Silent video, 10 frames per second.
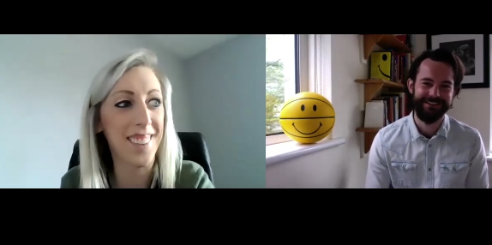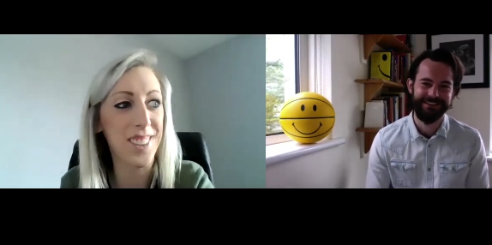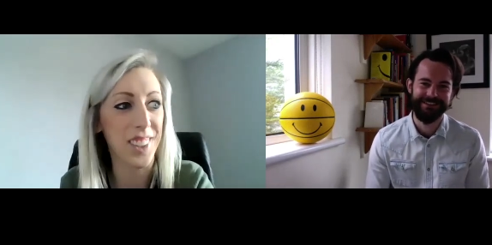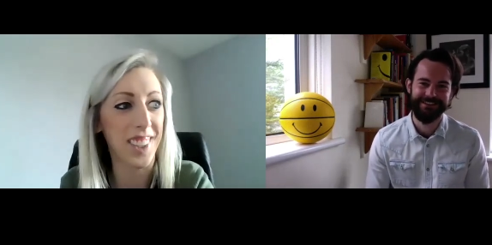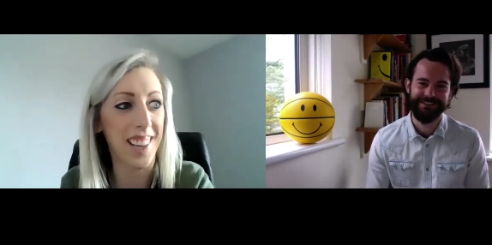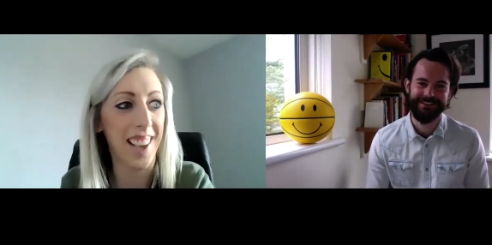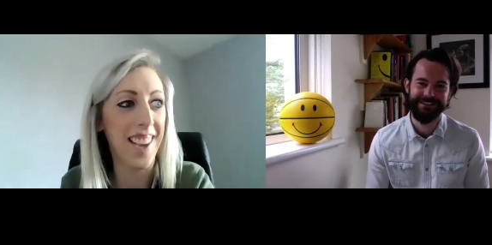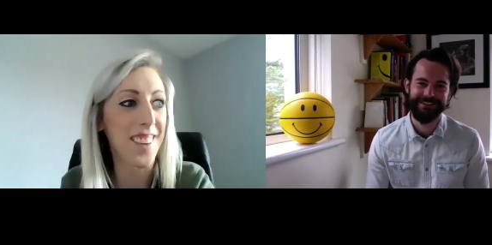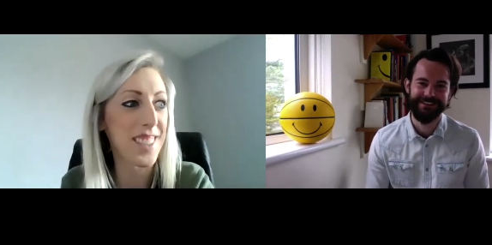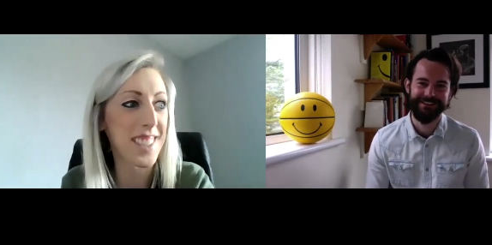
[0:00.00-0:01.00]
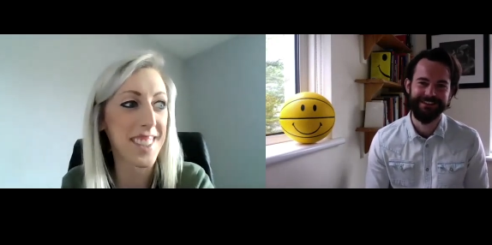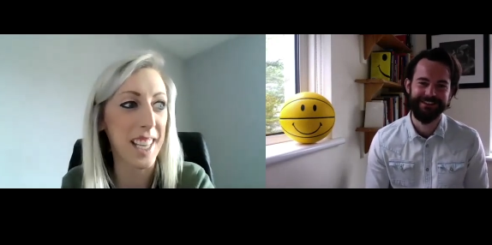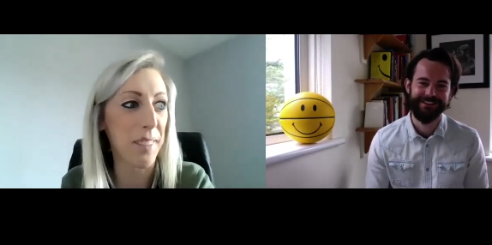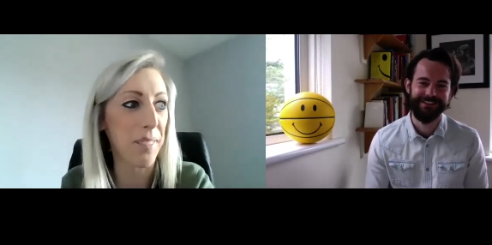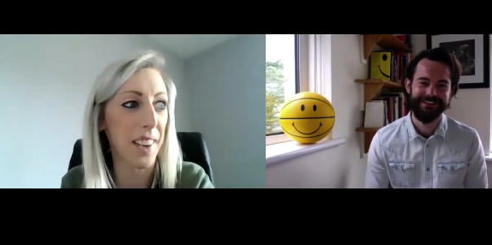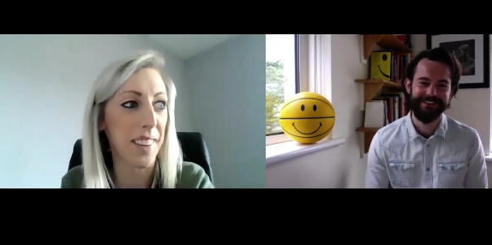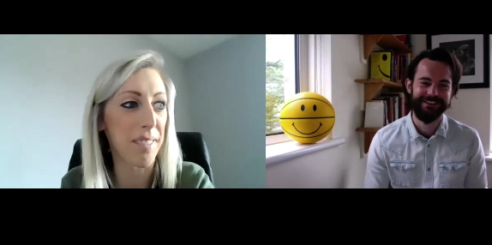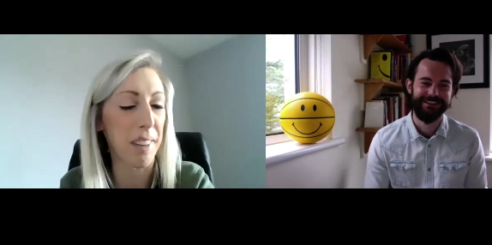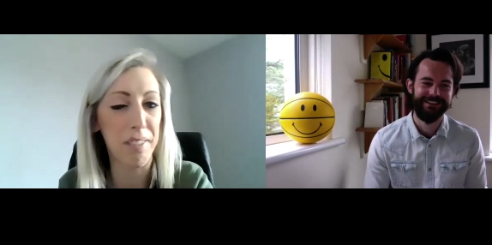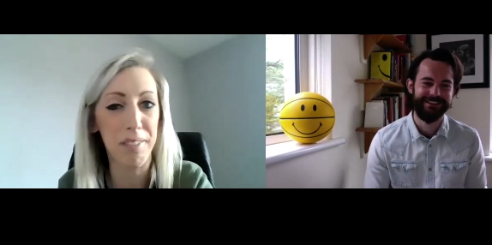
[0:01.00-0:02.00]
Speaker 1: uh, to our lives, seeing my,
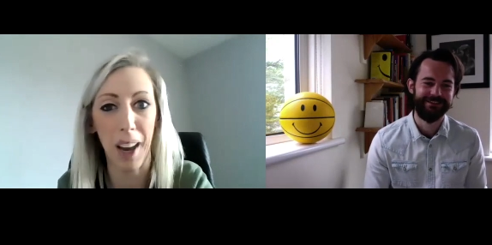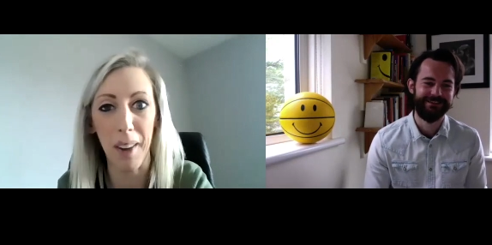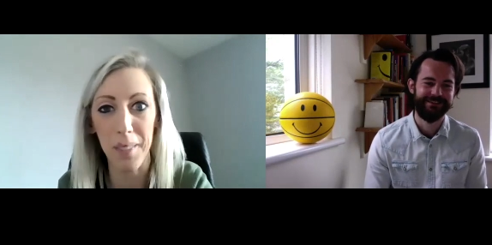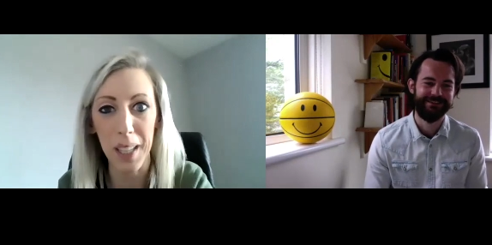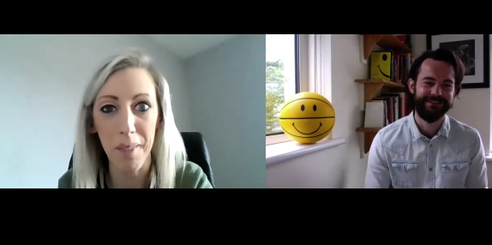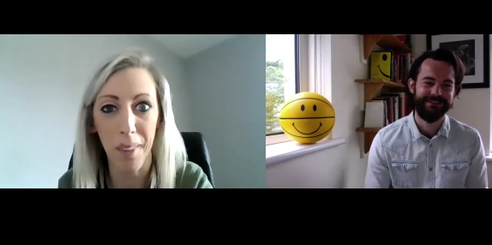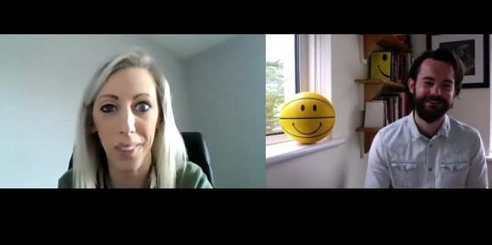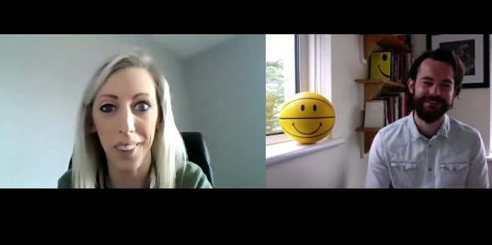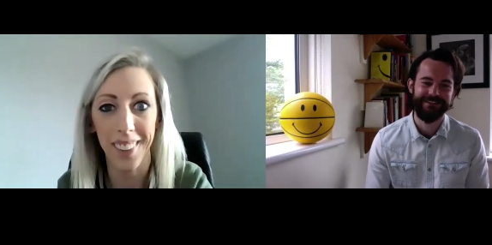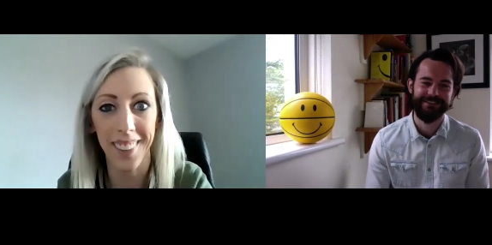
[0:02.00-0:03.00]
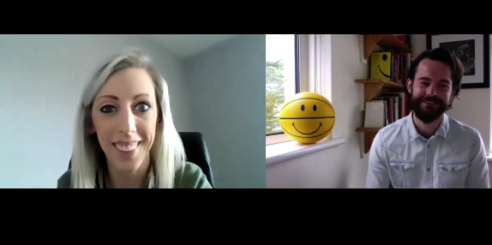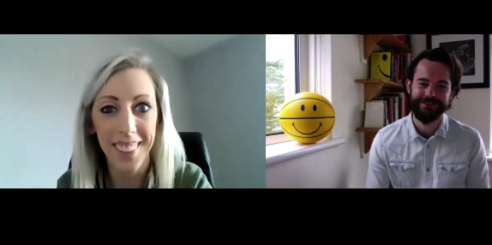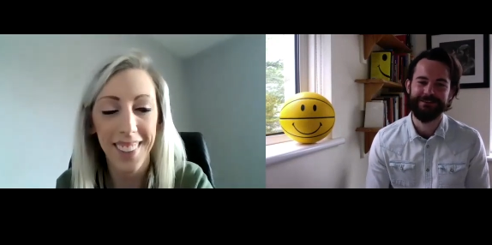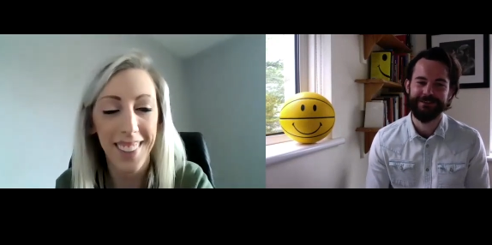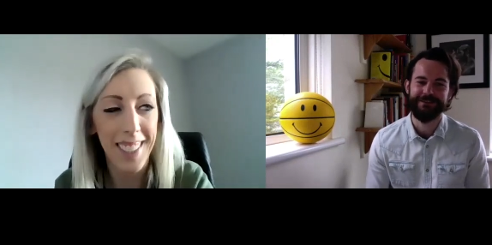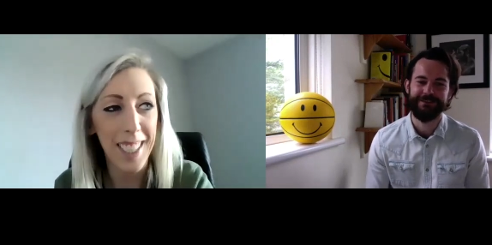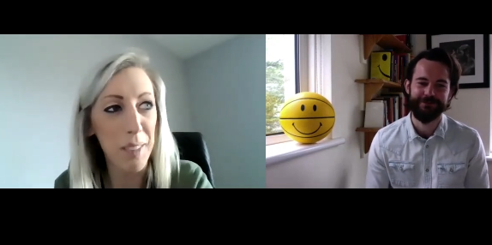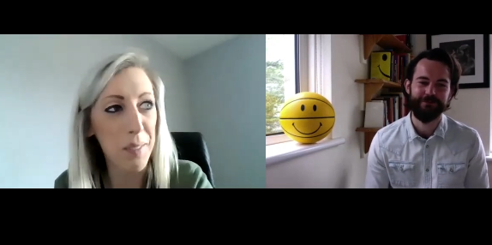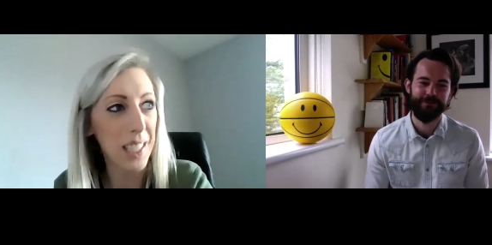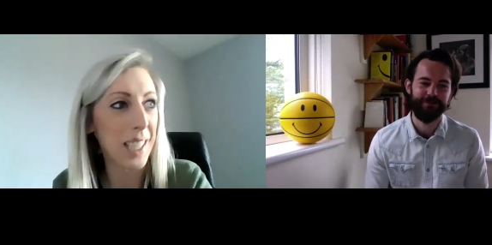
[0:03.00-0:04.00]
my family more,
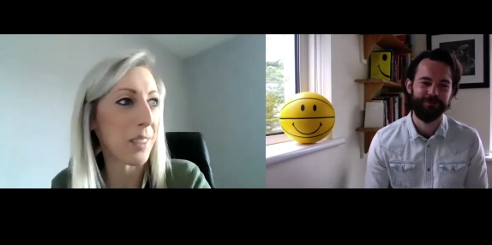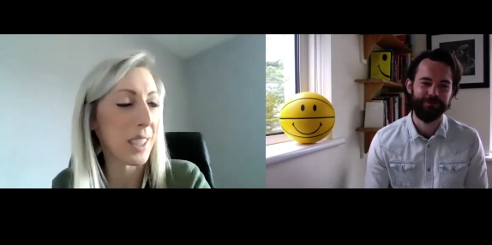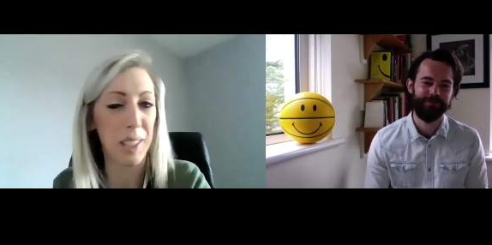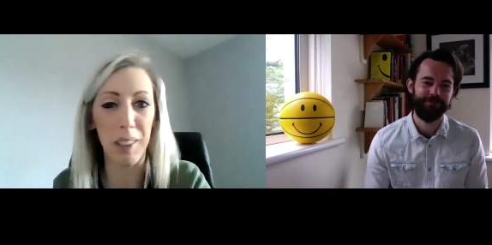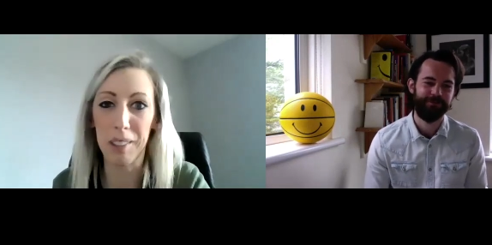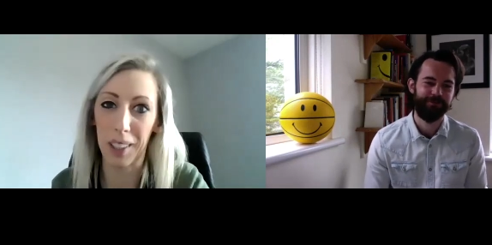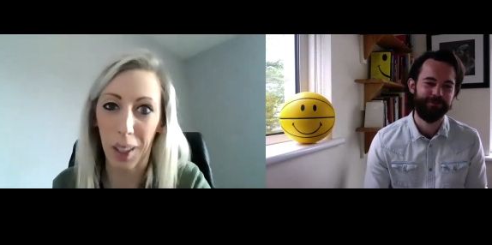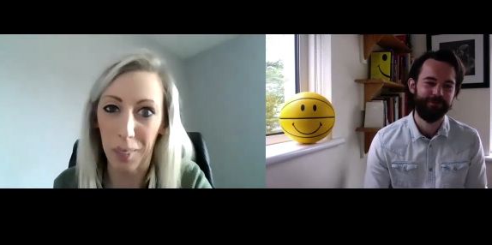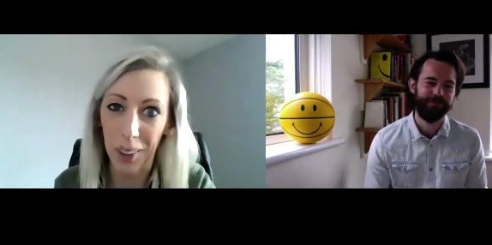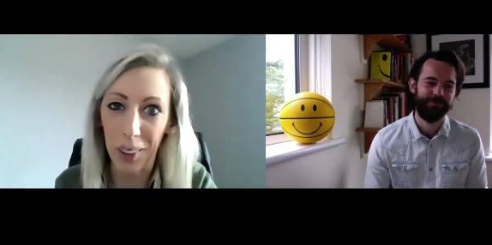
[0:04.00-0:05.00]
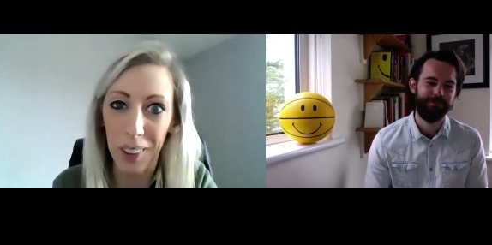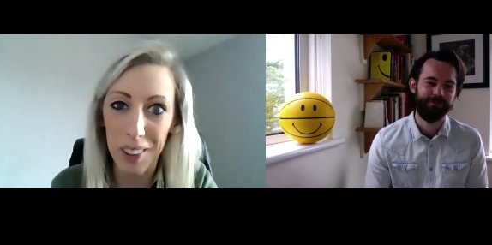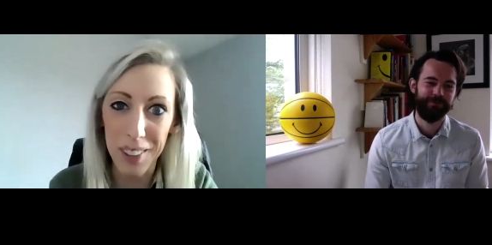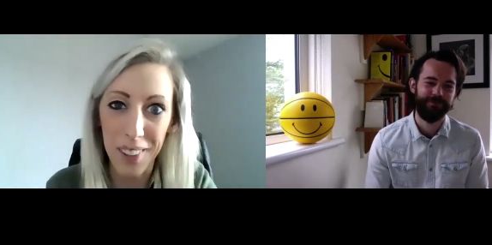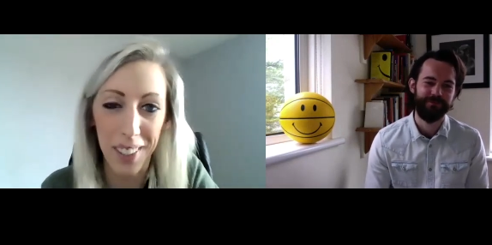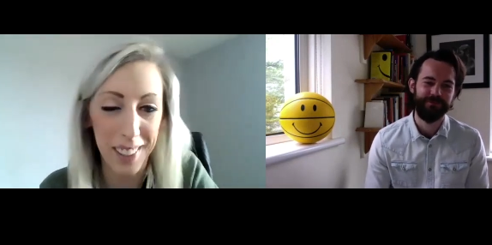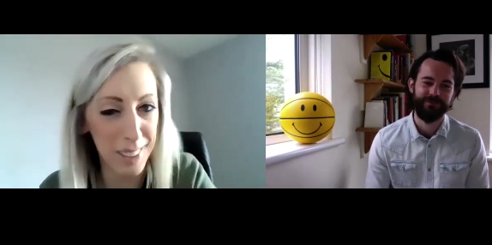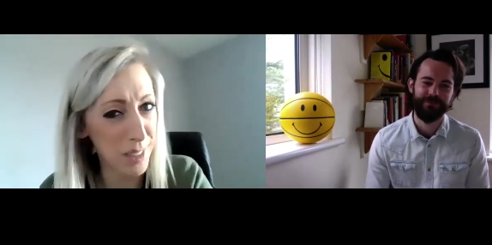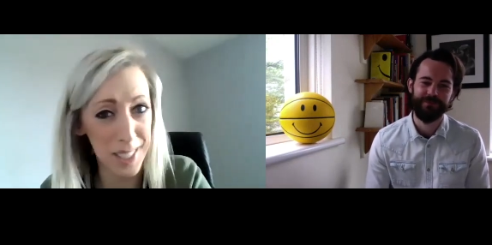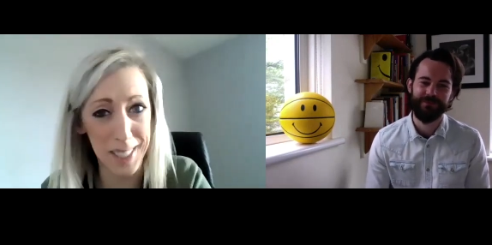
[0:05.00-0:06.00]
uh, being able to go for a cup of coffee with
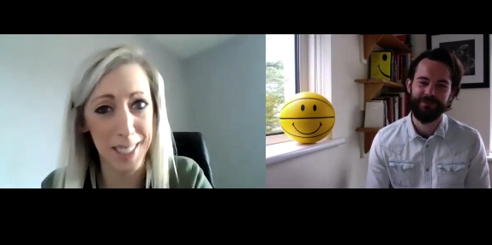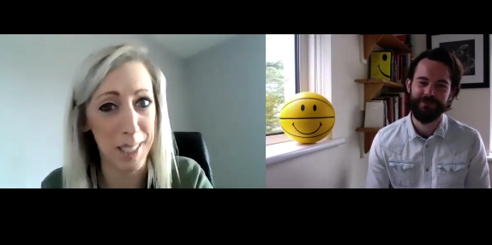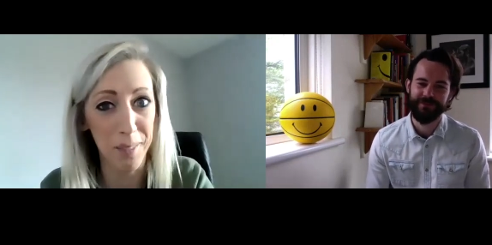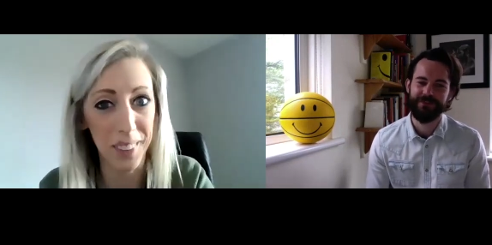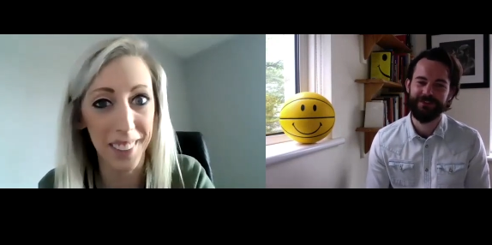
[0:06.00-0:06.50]
them, just the simple